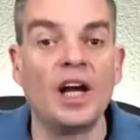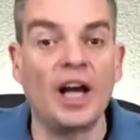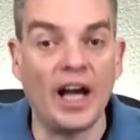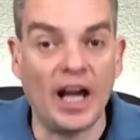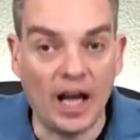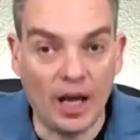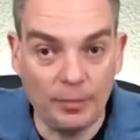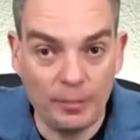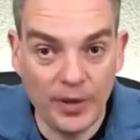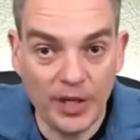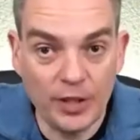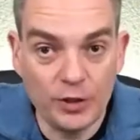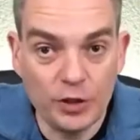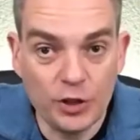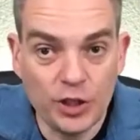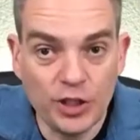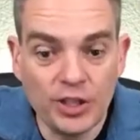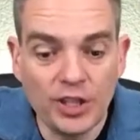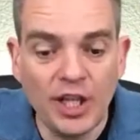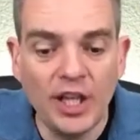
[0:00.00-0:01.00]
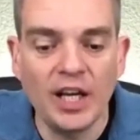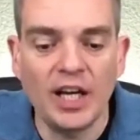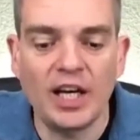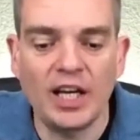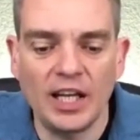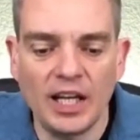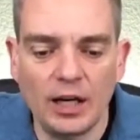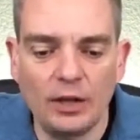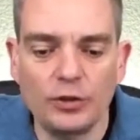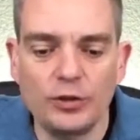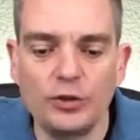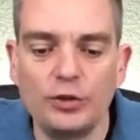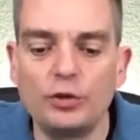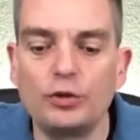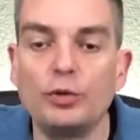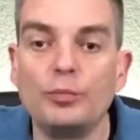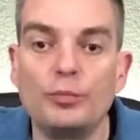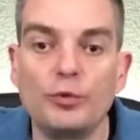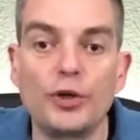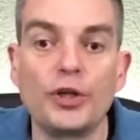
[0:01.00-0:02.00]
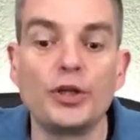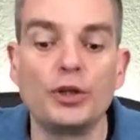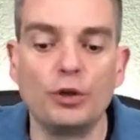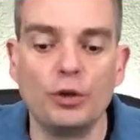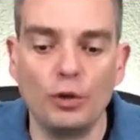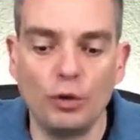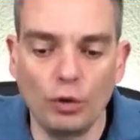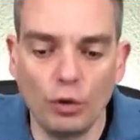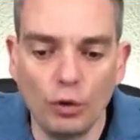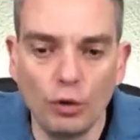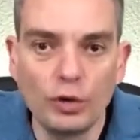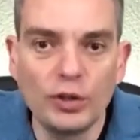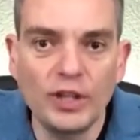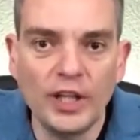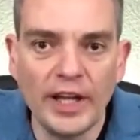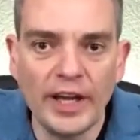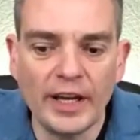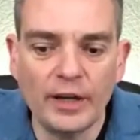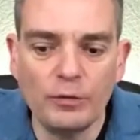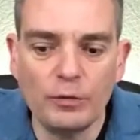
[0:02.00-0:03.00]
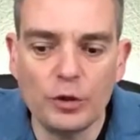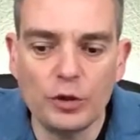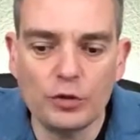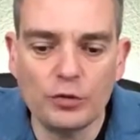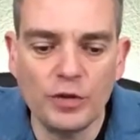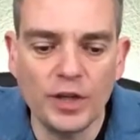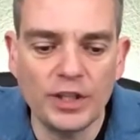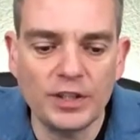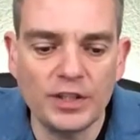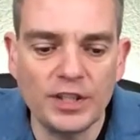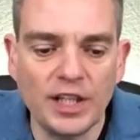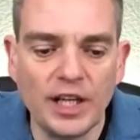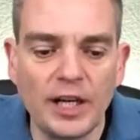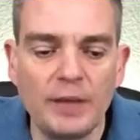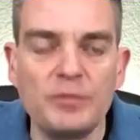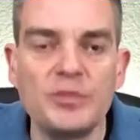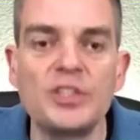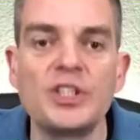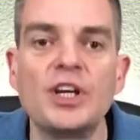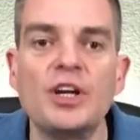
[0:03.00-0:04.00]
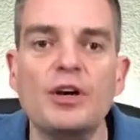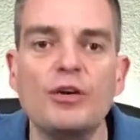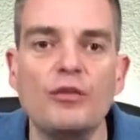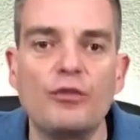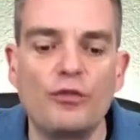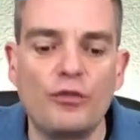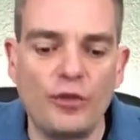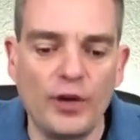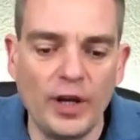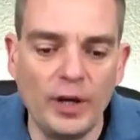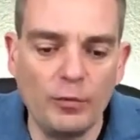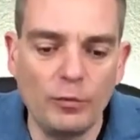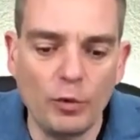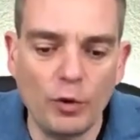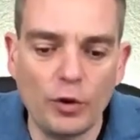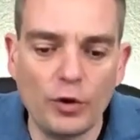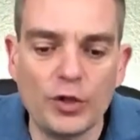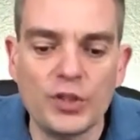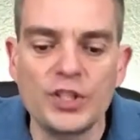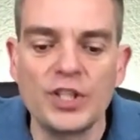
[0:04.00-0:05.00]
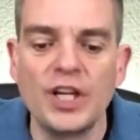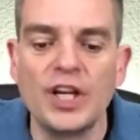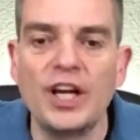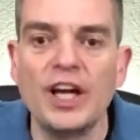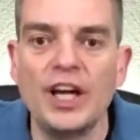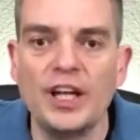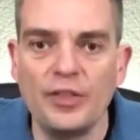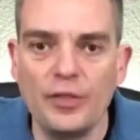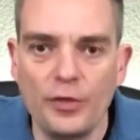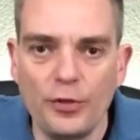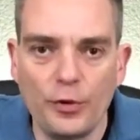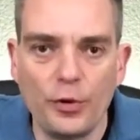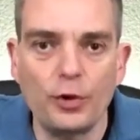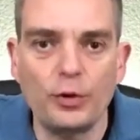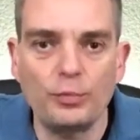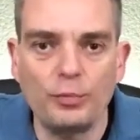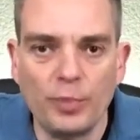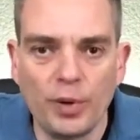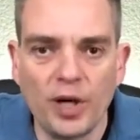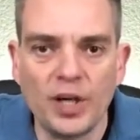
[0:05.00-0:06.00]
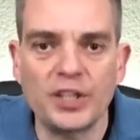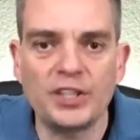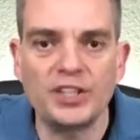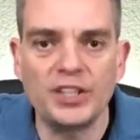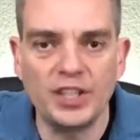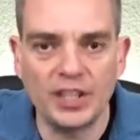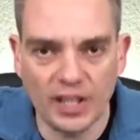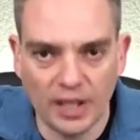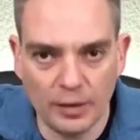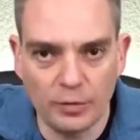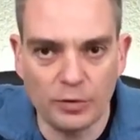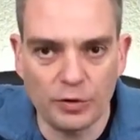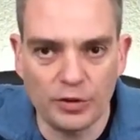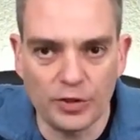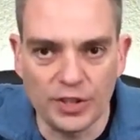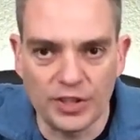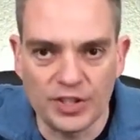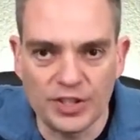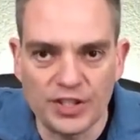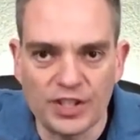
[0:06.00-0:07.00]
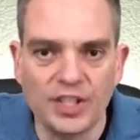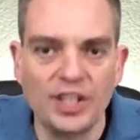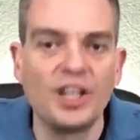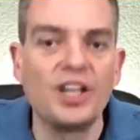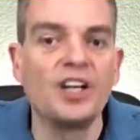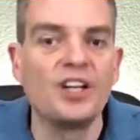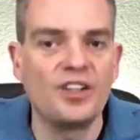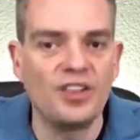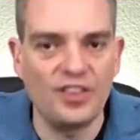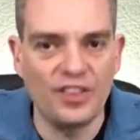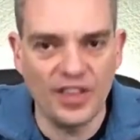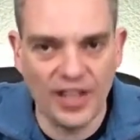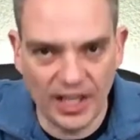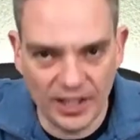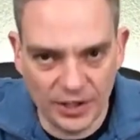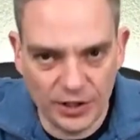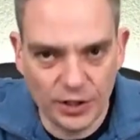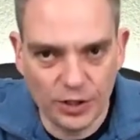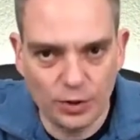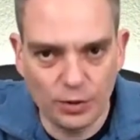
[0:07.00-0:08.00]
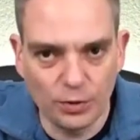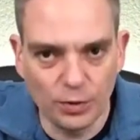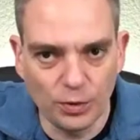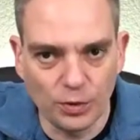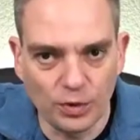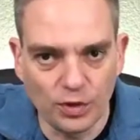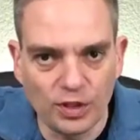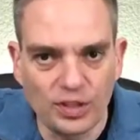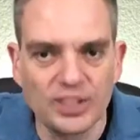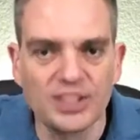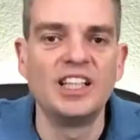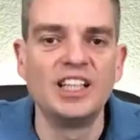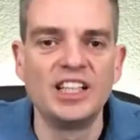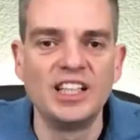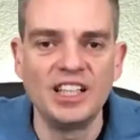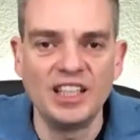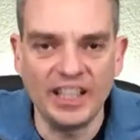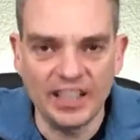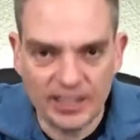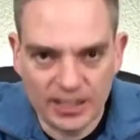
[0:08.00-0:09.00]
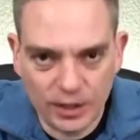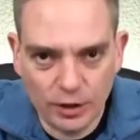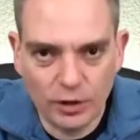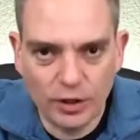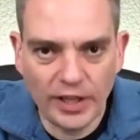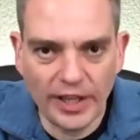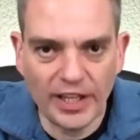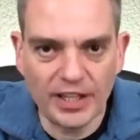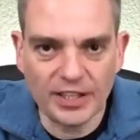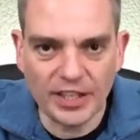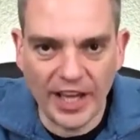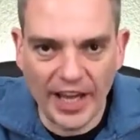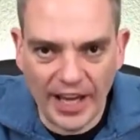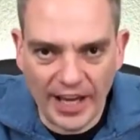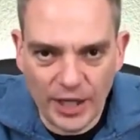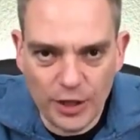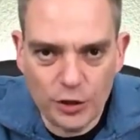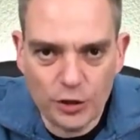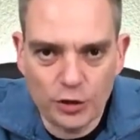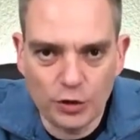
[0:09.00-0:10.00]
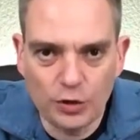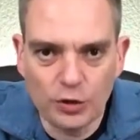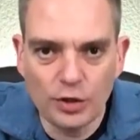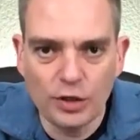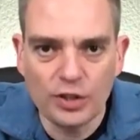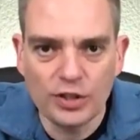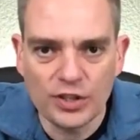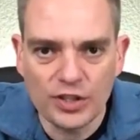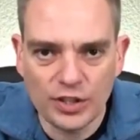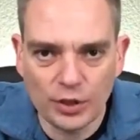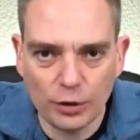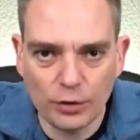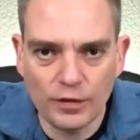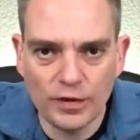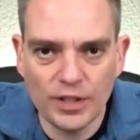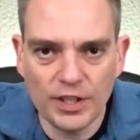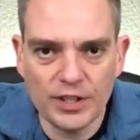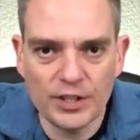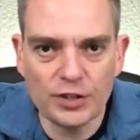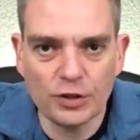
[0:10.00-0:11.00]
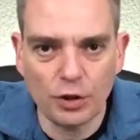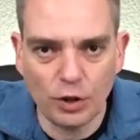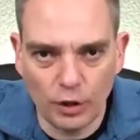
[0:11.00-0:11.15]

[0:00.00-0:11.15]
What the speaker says: App Engine allows you to bring your own language runtimes, frameworks, and third-party libraries. That is cool. Let's look at Azure Serverless